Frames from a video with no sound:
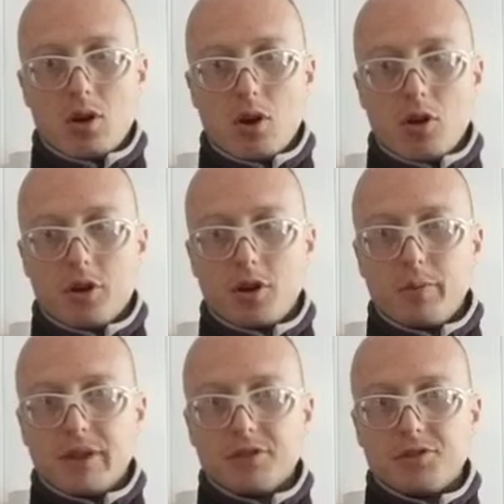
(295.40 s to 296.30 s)

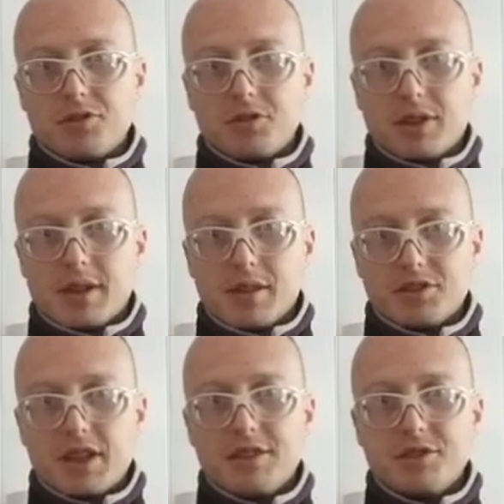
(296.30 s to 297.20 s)
arguments in the
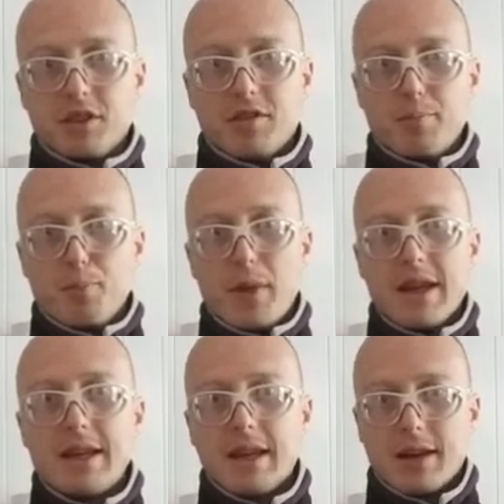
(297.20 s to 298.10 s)
sense of
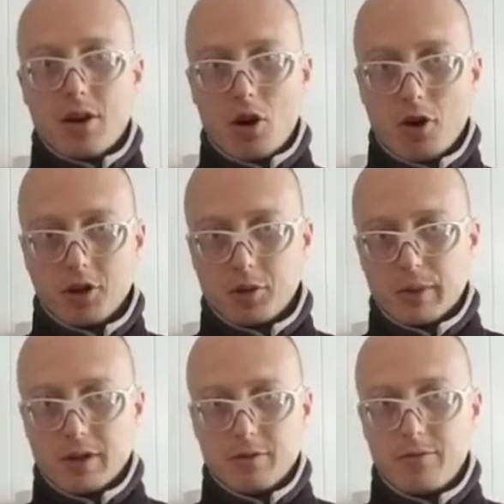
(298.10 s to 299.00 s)
making an
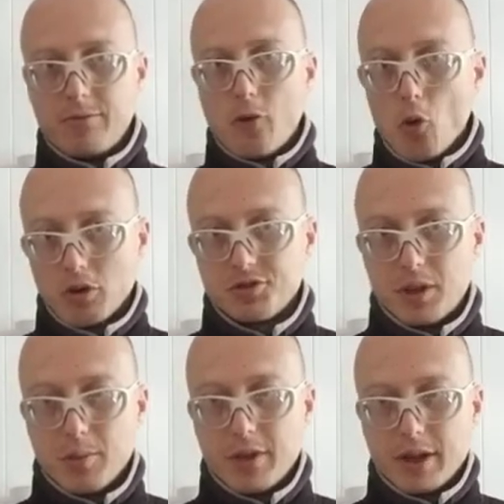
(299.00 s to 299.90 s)
argument for
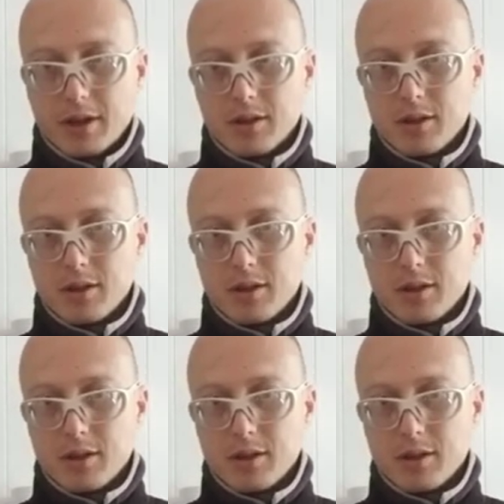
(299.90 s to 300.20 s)
something